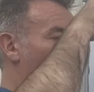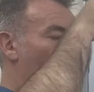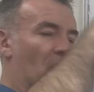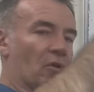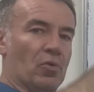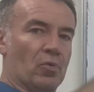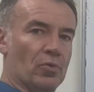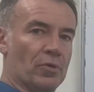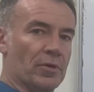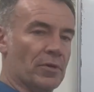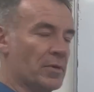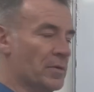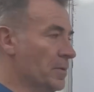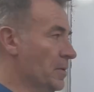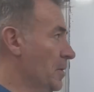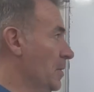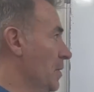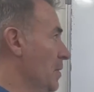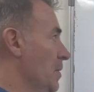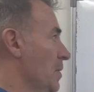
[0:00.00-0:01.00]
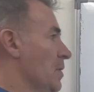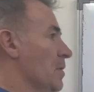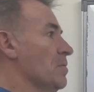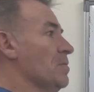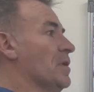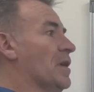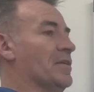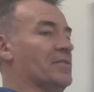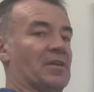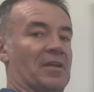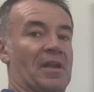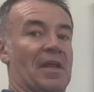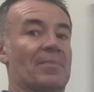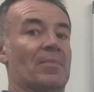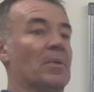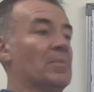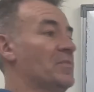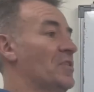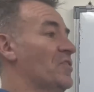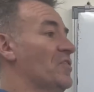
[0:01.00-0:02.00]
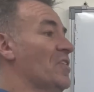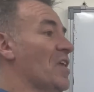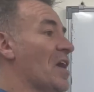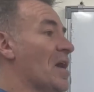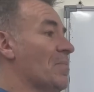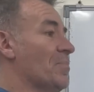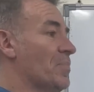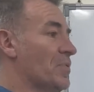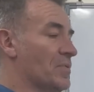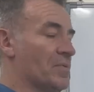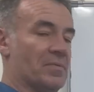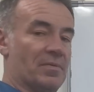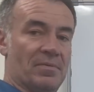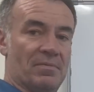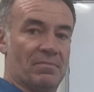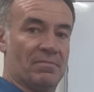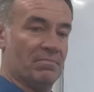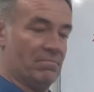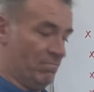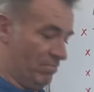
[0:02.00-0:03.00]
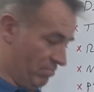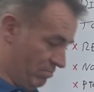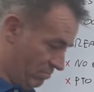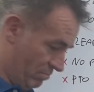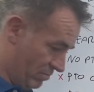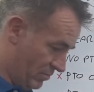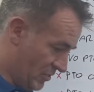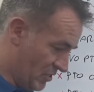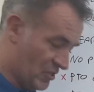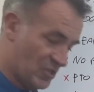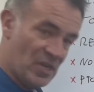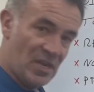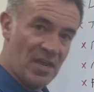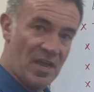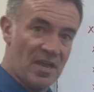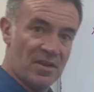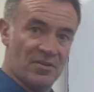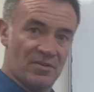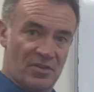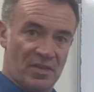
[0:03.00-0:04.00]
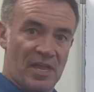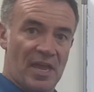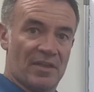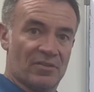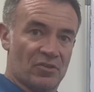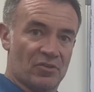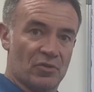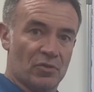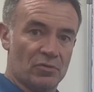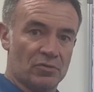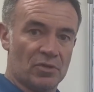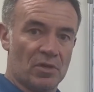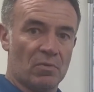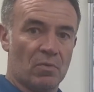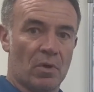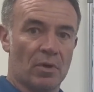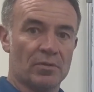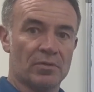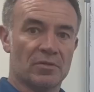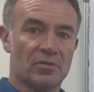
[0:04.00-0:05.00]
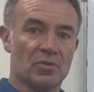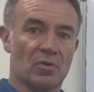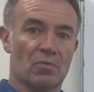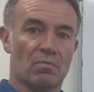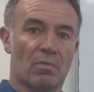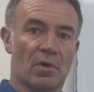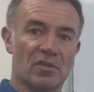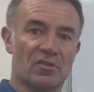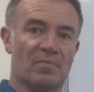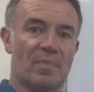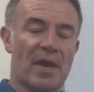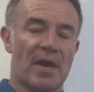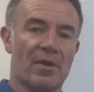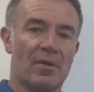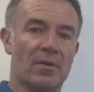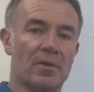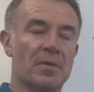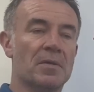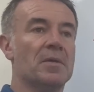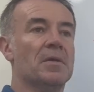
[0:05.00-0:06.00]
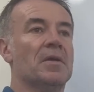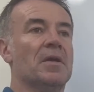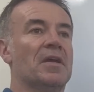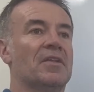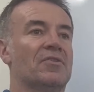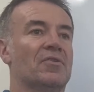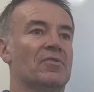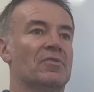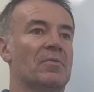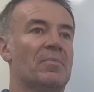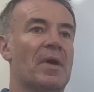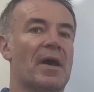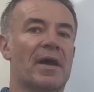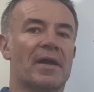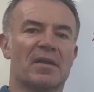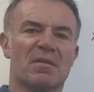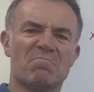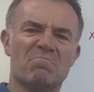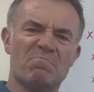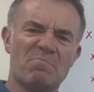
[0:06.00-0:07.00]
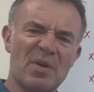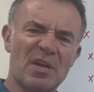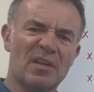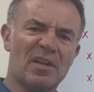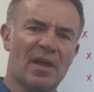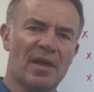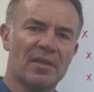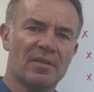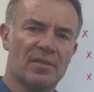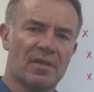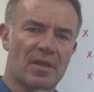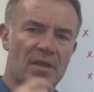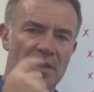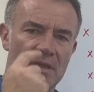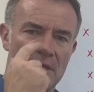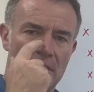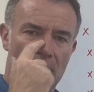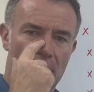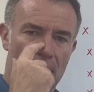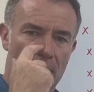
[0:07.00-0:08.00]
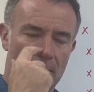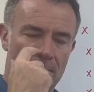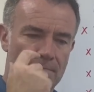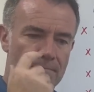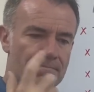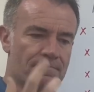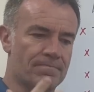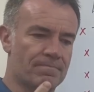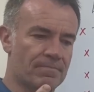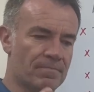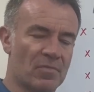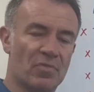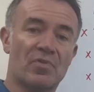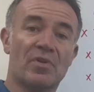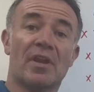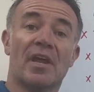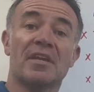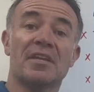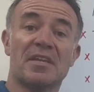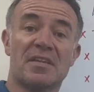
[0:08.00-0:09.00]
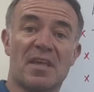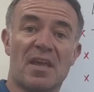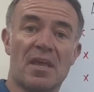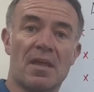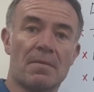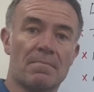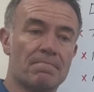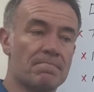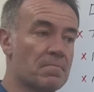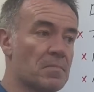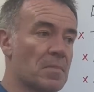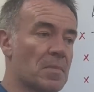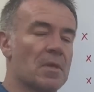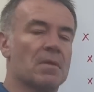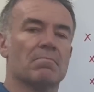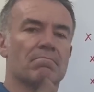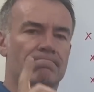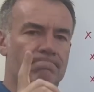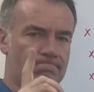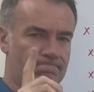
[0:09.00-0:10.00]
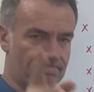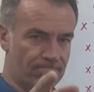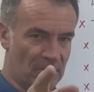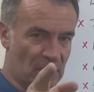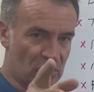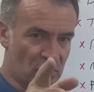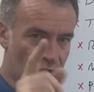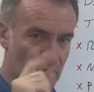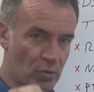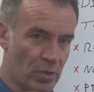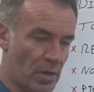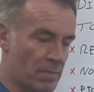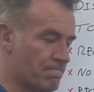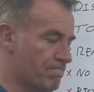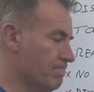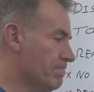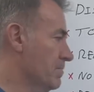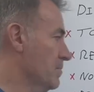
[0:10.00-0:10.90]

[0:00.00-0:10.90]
the loader, you had to climb up on the step, see in to get the tools you want. So much better, it's on the back. Bit like the 390T. I'll show you.